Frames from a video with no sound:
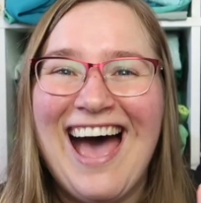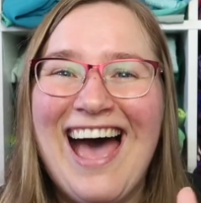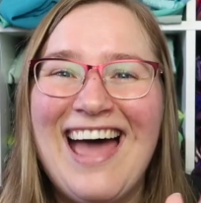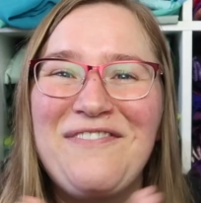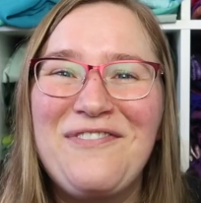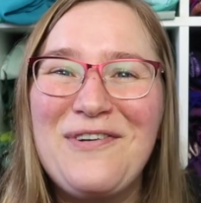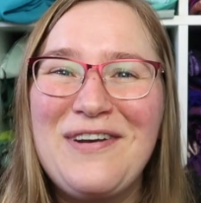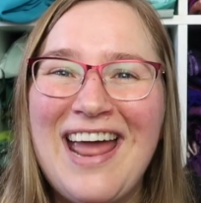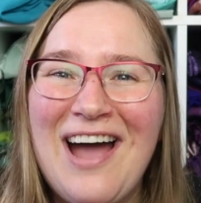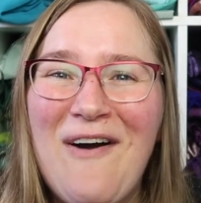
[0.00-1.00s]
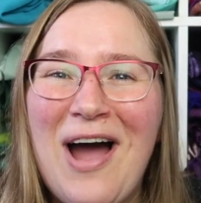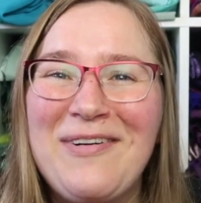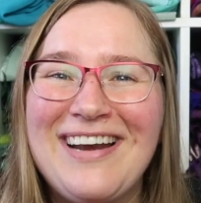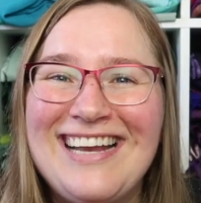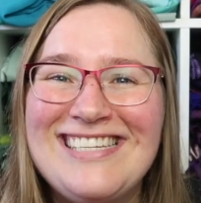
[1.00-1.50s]
And for now, I
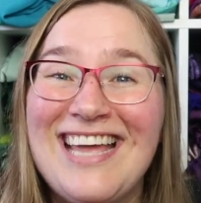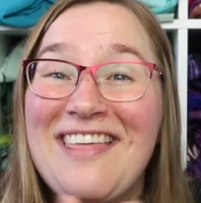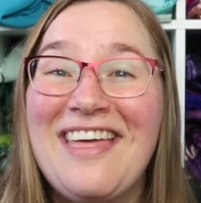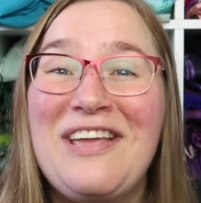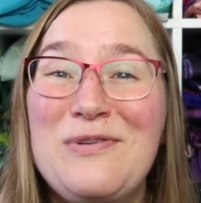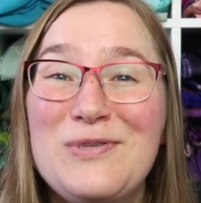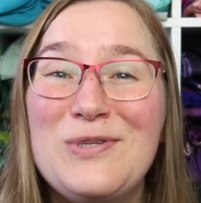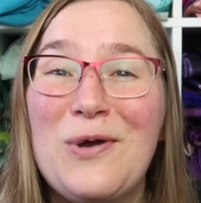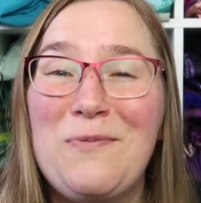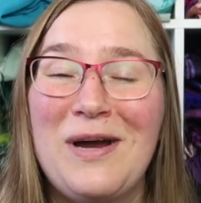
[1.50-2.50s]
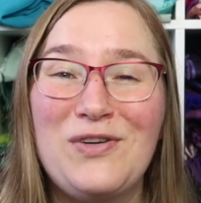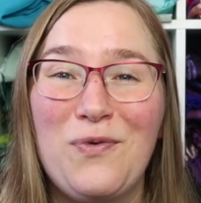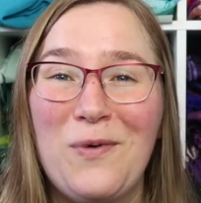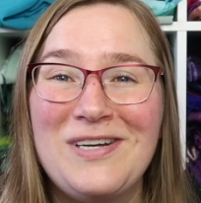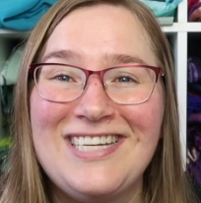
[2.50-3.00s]
would like to say thank you so much
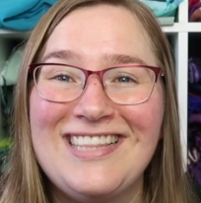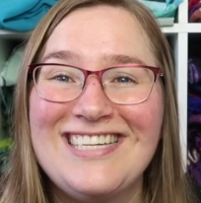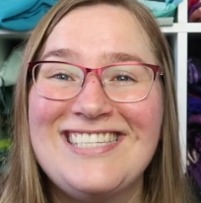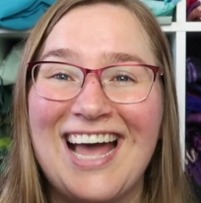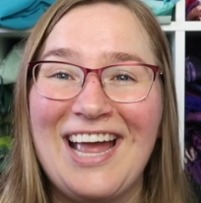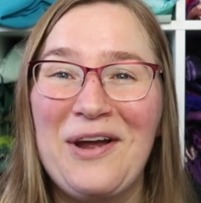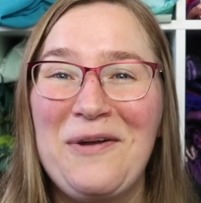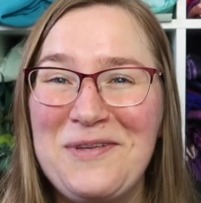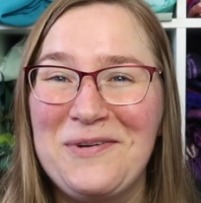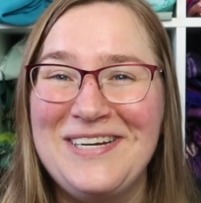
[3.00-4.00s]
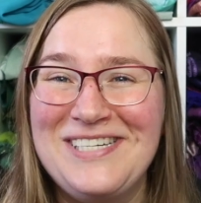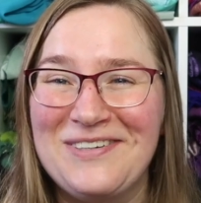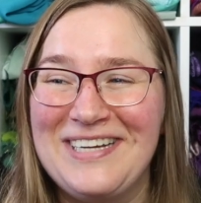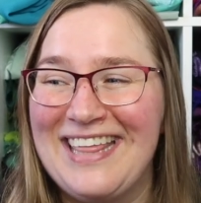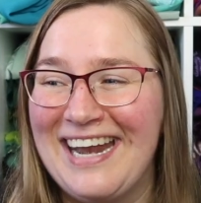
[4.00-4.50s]
for watching this. I hope you
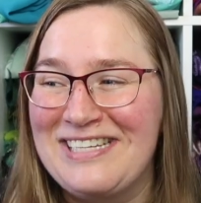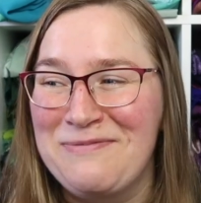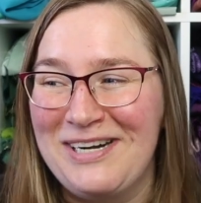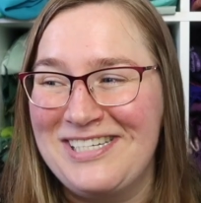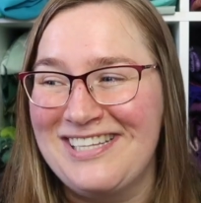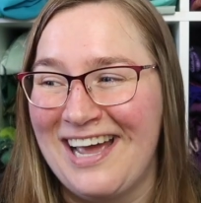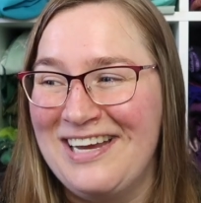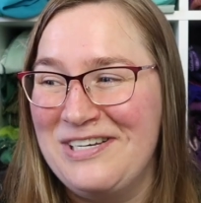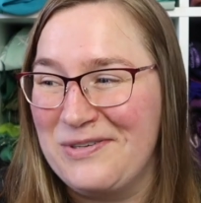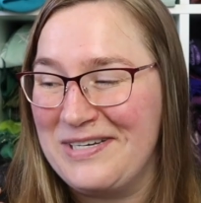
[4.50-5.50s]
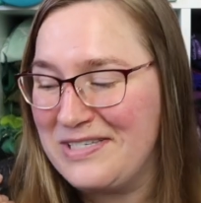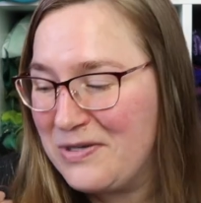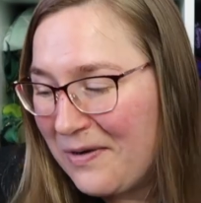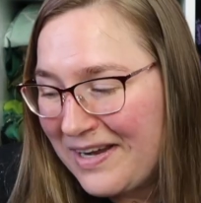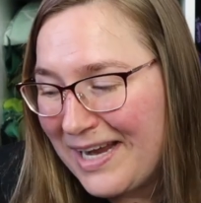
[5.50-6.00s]
enjoyed that as much as I enjoyed
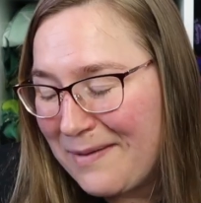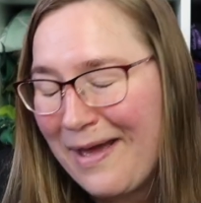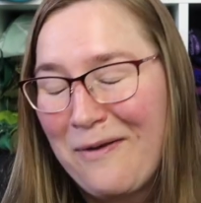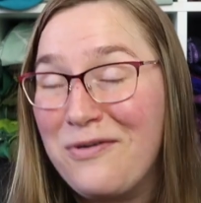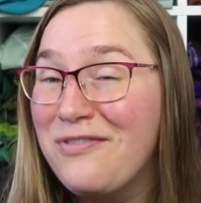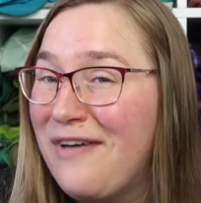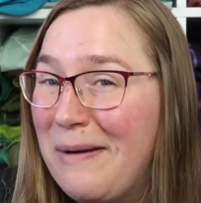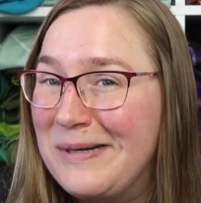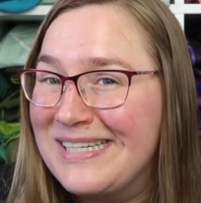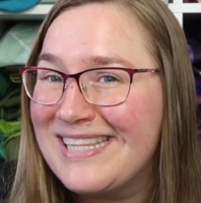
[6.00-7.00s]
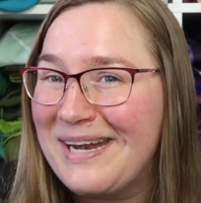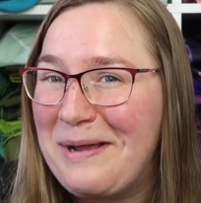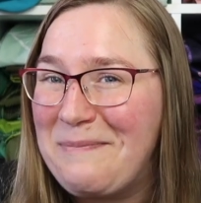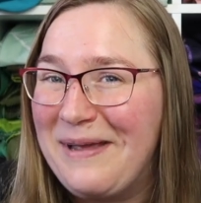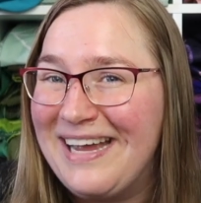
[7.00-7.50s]
talking about all the fabrics that
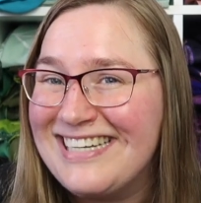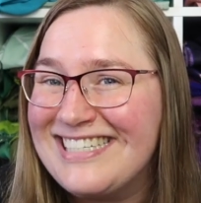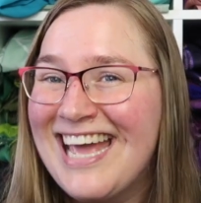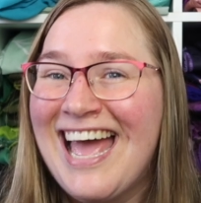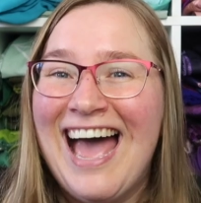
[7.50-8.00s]
I picked.